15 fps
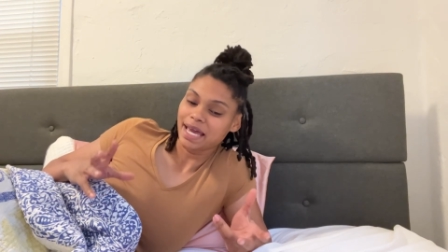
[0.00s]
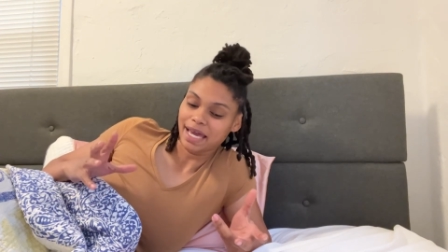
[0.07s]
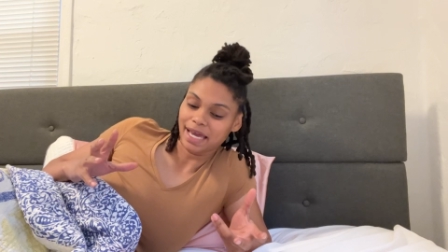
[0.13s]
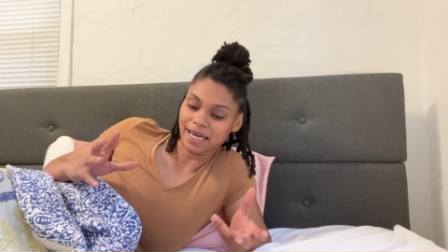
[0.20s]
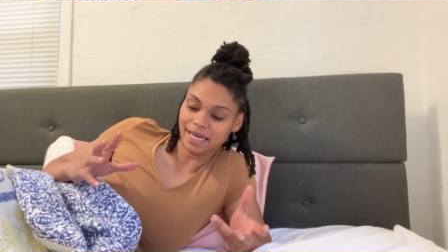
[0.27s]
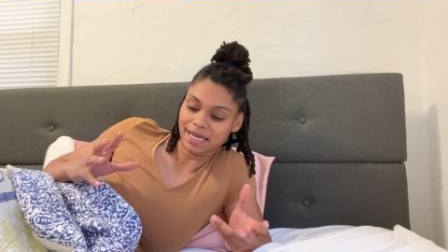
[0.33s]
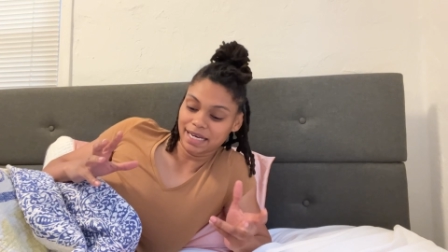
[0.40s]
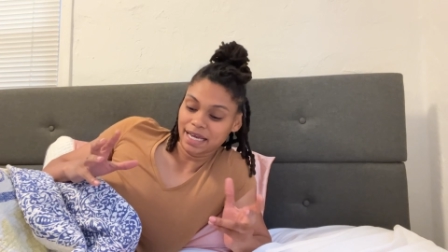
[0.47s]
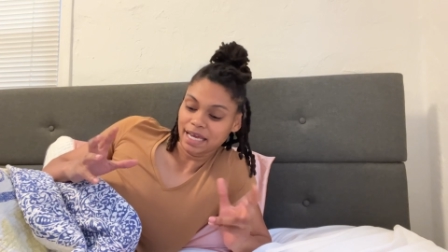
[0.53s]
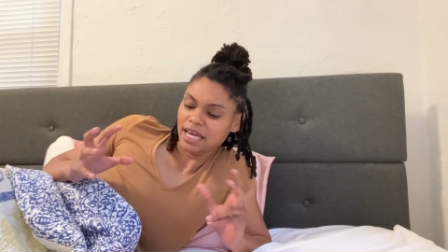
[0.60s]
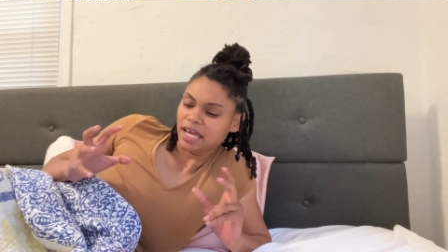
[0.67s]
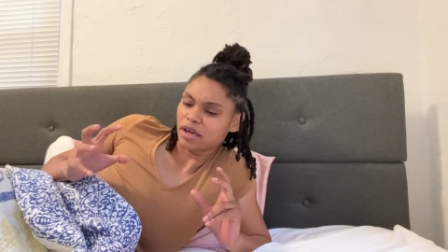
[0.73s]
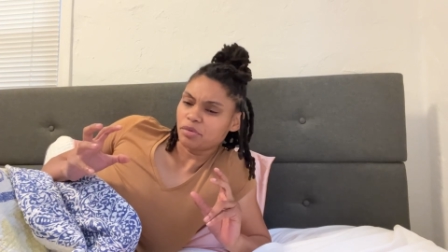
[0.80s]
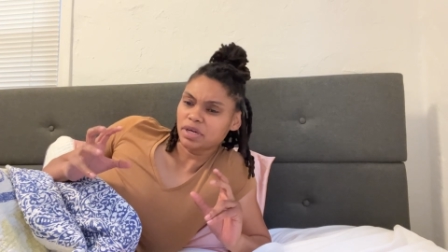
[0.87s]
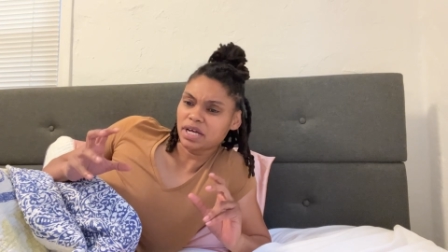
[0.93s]
and
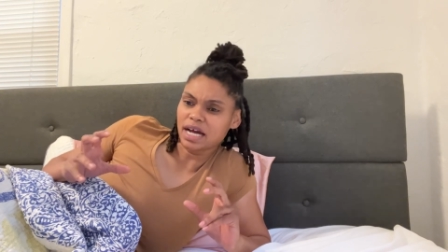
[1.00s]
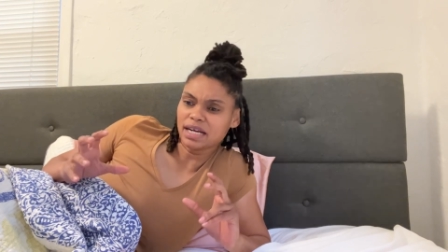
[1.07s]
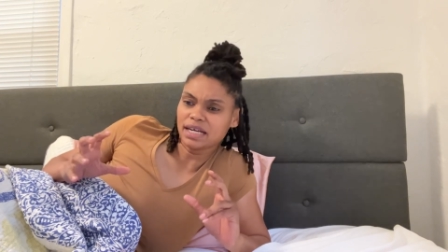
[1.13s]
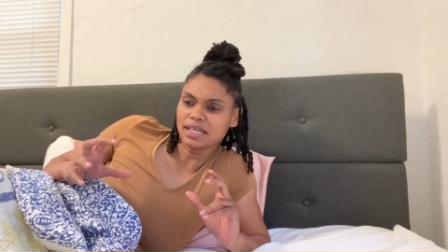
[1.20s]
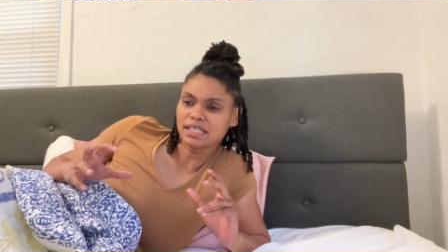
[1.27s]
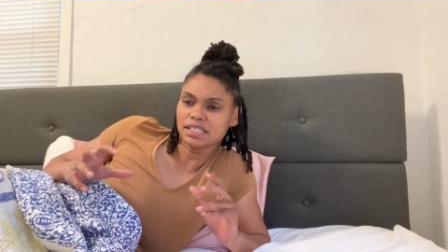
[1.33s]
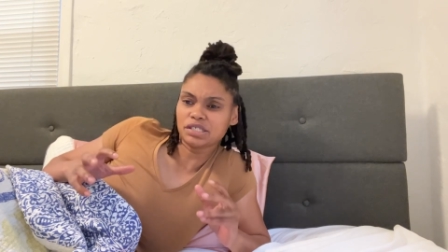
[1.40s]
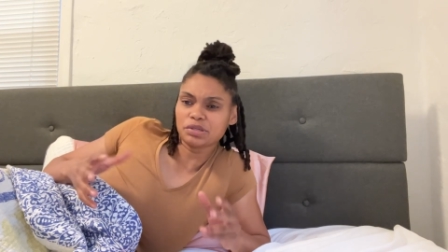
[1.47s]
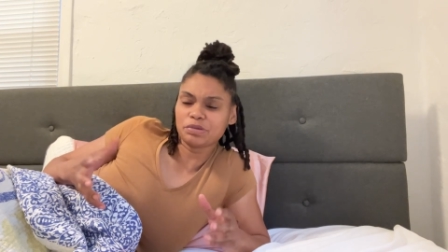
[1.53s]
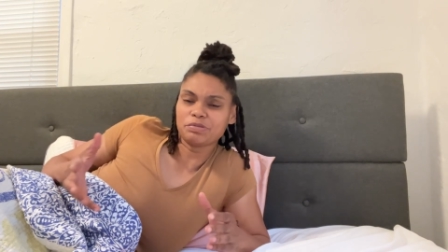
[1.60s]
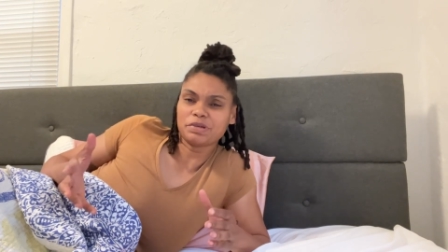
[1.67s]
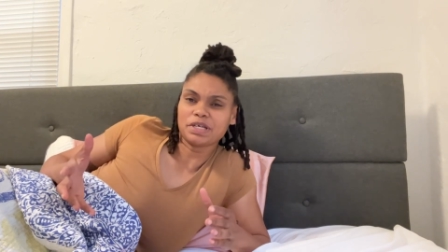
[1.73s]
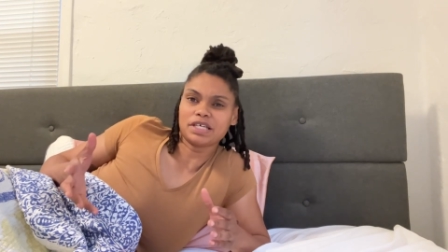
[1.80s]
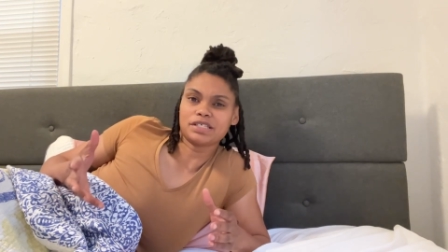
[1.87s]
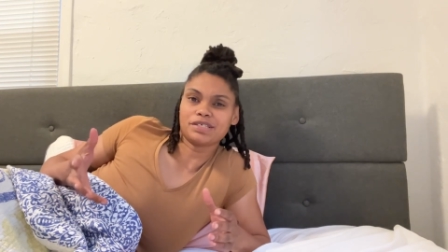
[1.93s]
it would kind of enter
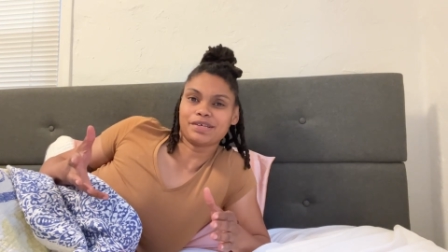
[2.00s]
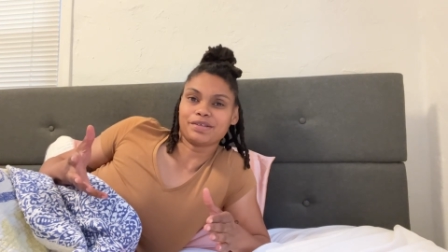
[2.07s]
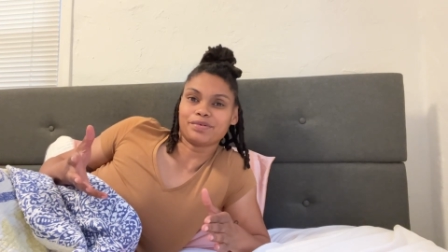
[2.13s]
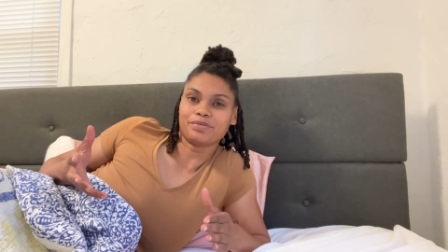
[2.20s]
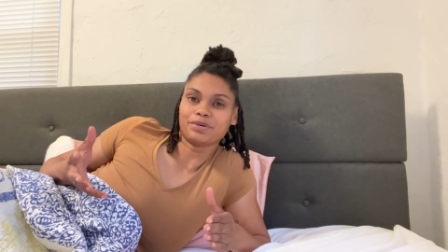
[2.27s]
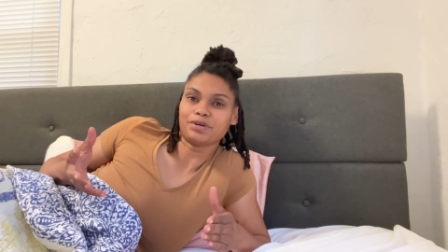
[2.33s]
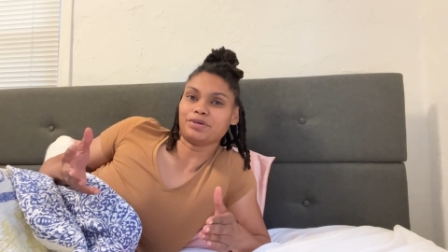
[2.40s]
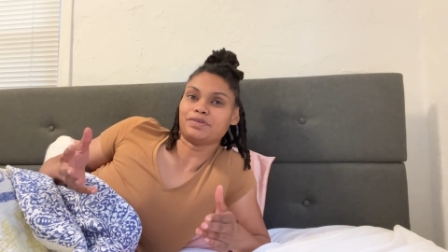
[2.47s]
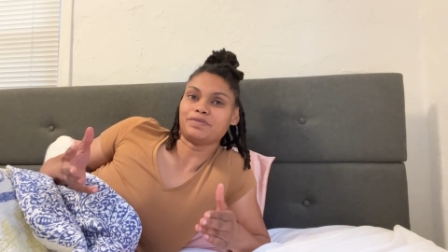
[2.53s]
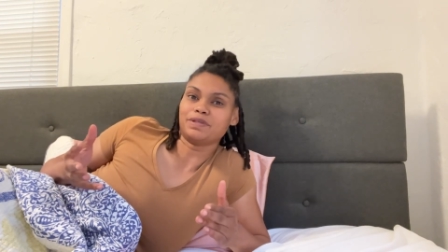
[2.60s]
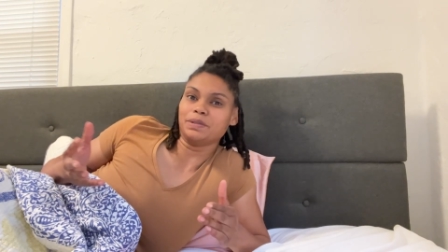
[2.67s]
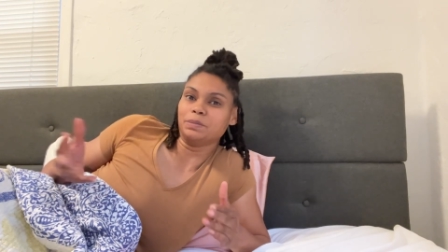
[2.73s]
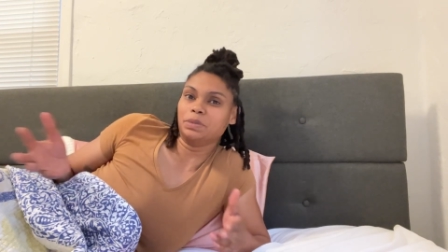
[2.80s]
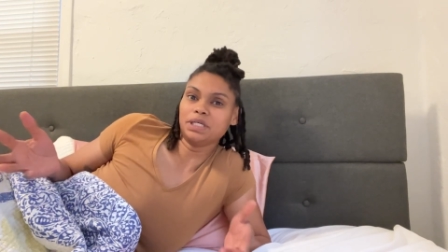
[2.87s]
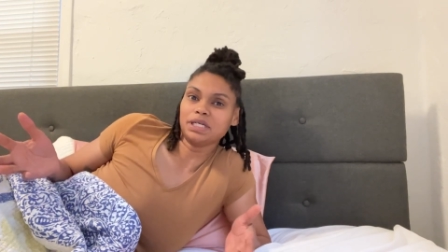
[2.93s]
me into the world of
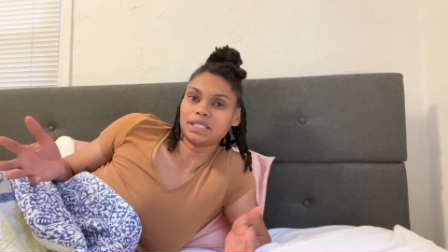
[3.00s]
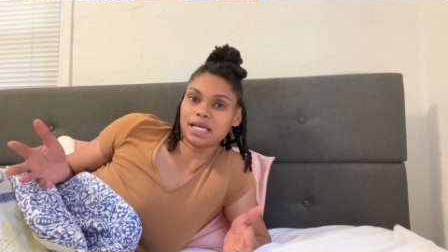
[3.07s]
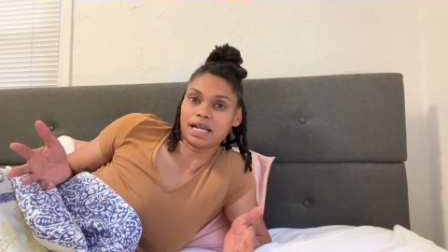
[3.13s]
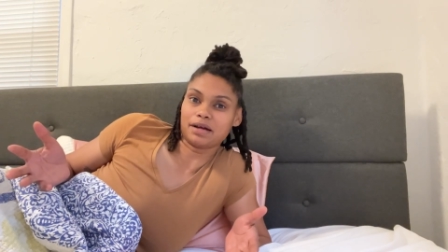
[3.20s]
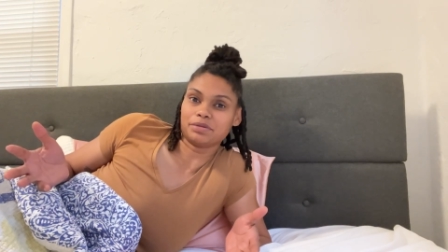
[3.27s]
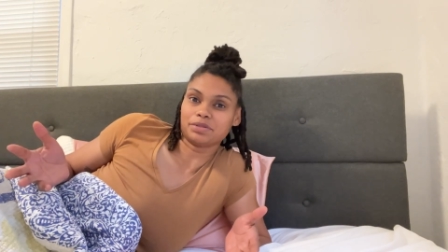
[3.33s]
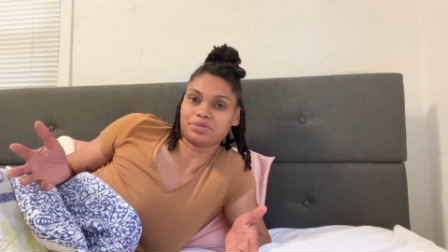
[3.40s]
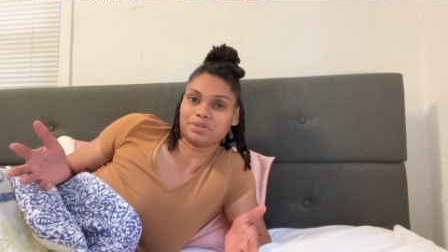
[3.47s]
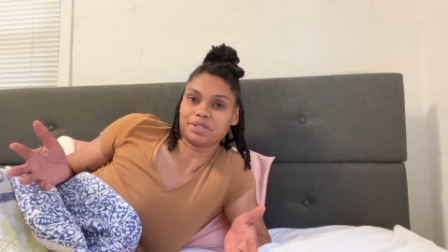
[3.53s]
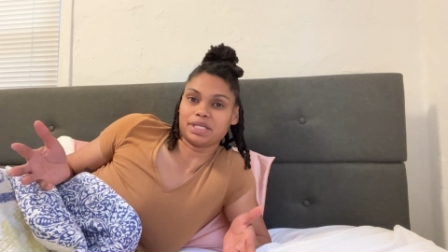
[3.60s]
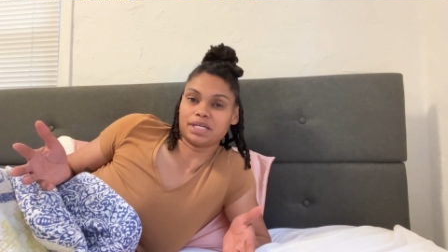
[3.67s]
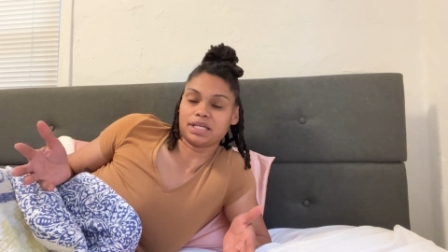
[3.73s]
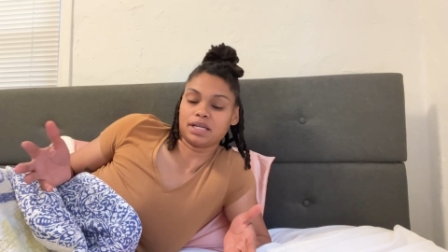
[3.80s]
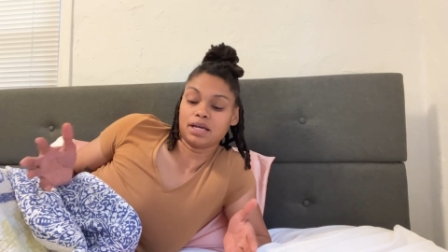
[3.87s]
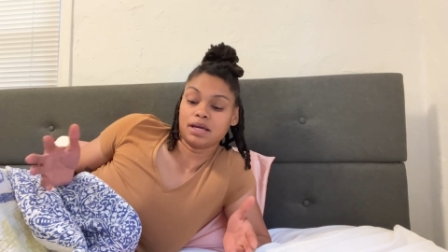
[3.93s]
the book that I was
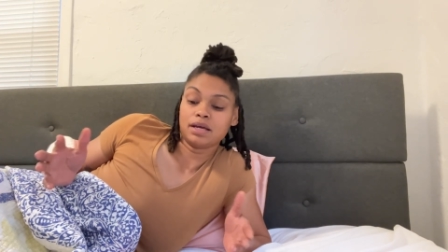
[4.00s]
reading.